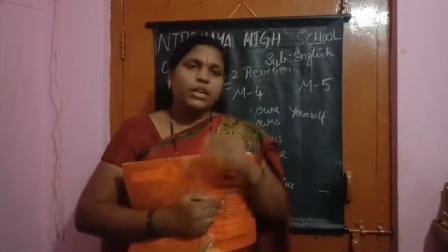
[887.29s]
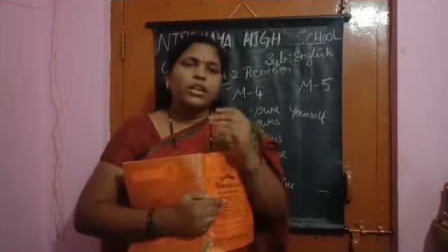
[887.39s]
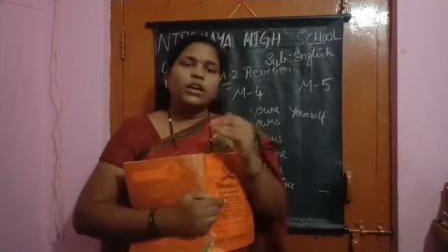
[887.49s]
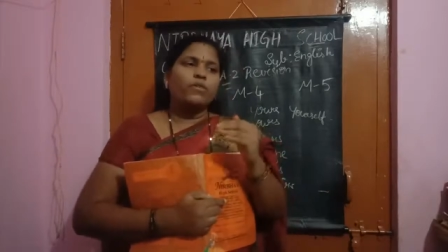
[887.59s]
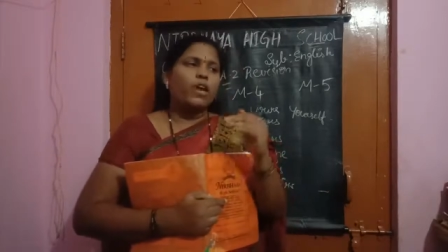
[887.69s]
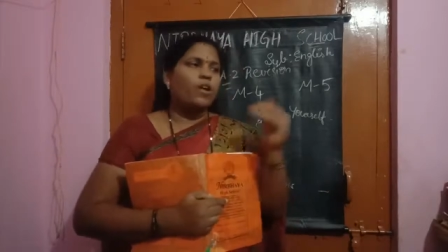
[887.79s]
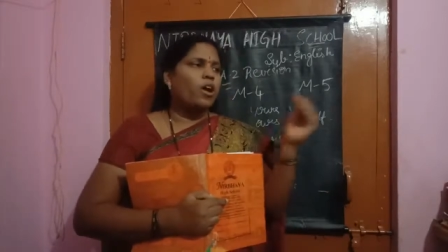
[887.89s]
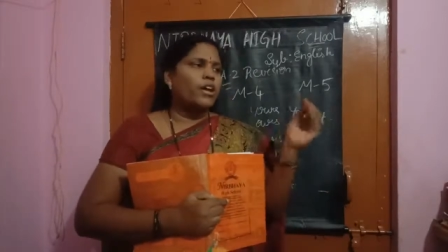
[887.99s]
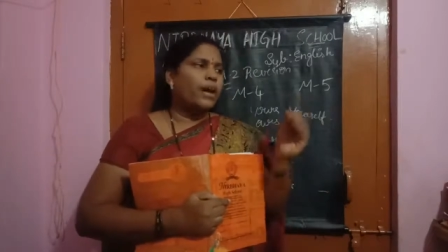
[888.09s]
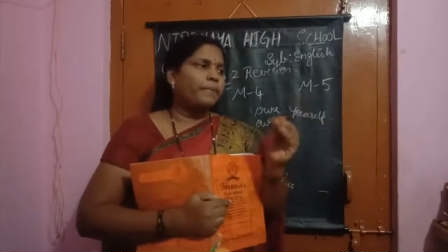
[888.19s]
now we are not
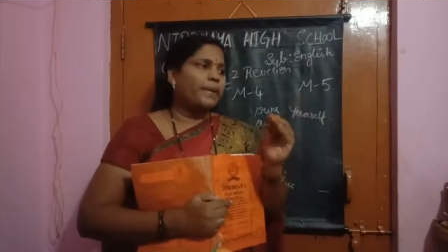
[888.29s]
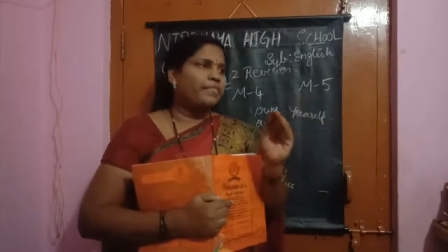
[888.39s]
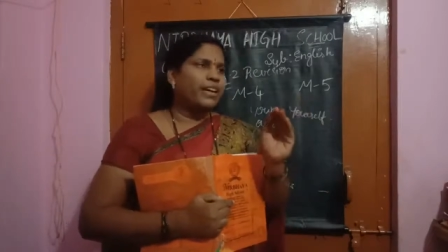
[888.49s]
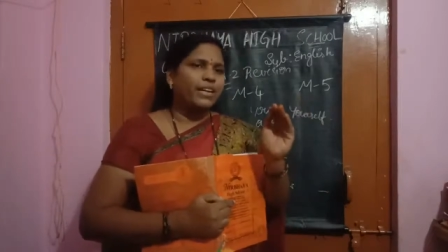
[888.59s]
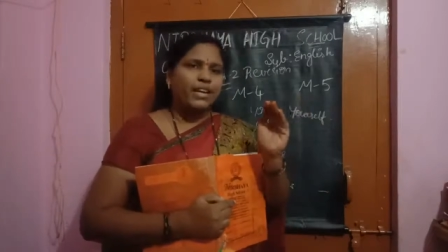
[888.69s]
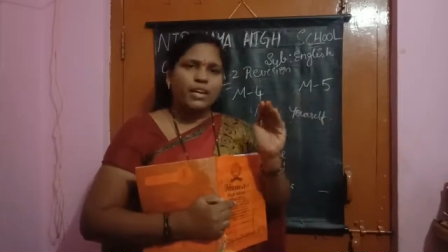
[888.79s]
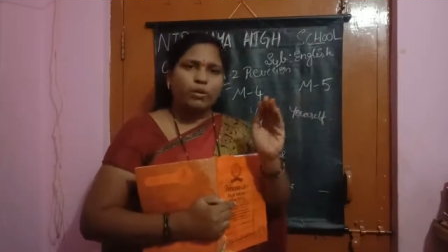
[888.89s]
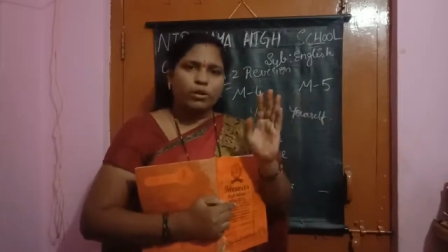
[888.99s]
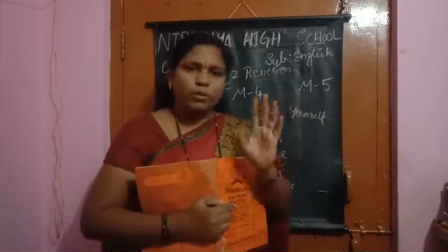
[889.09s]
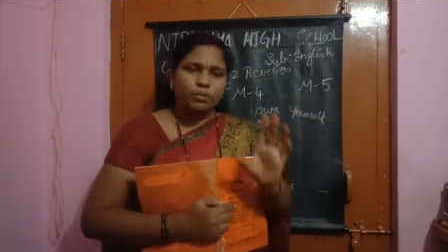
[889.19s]
comparing we are telling
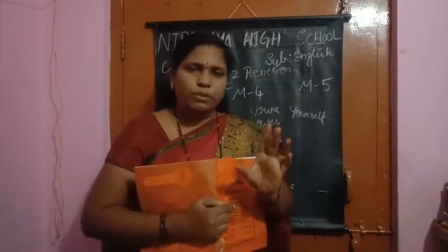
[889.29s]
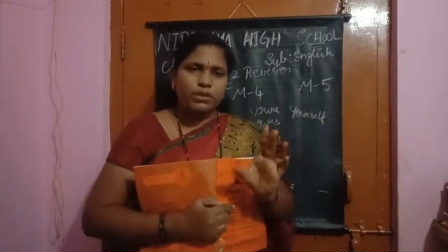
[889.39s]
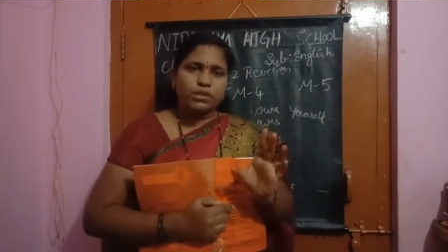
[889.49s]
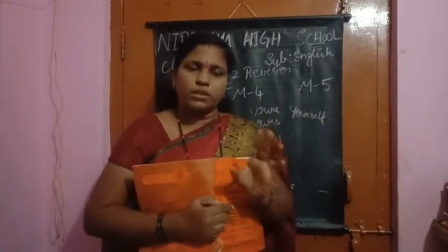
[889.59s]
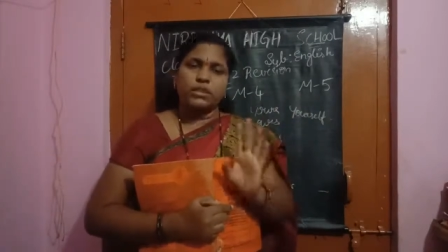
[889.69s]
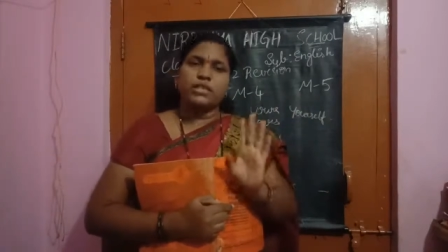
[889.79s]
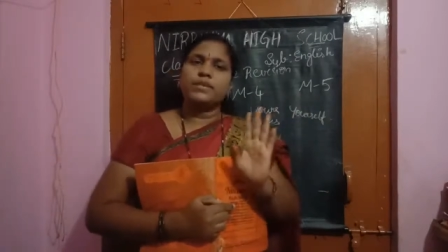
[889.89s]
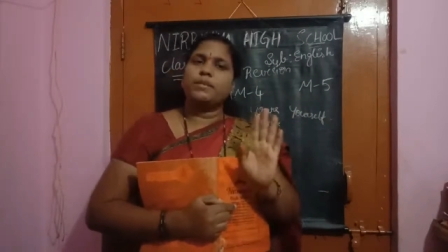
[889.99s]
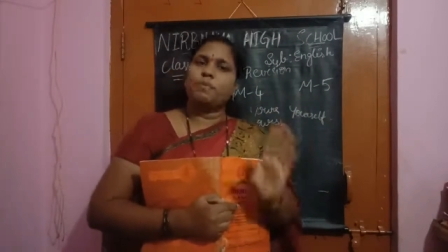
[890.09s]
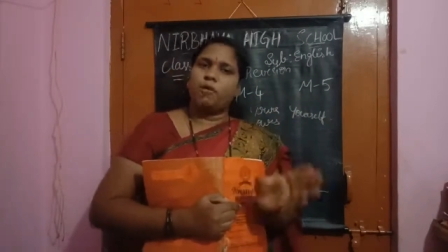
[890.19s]
about one person it is
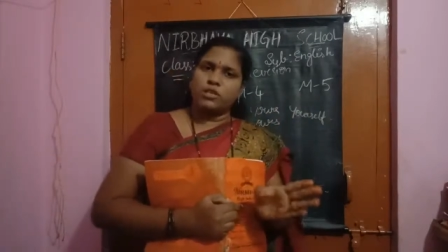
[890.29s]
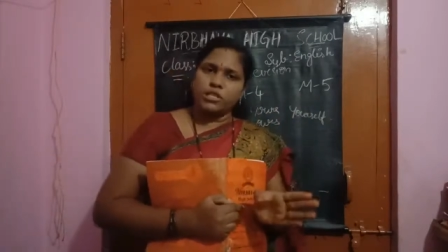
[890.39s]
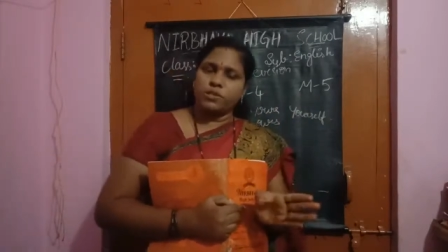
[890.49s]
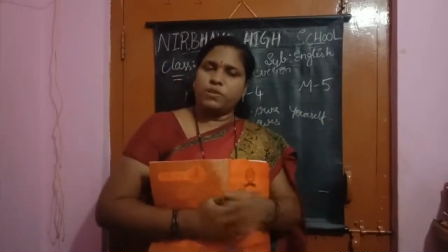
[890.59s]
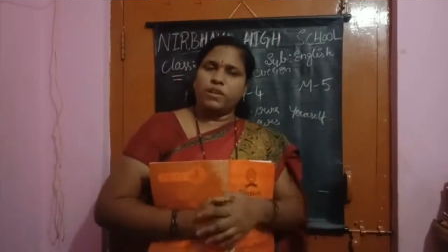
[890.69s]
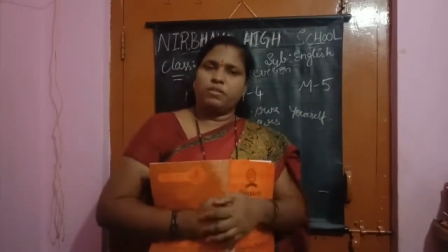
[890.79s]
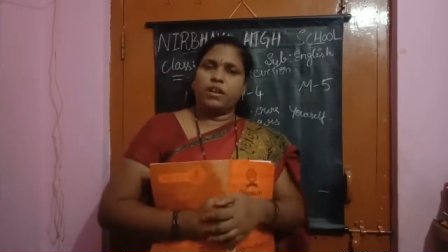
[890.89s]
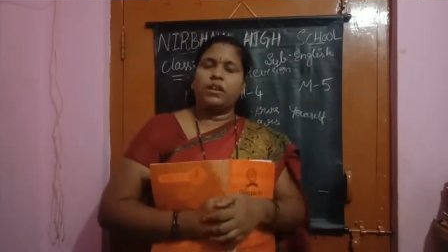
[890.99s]
a positive degree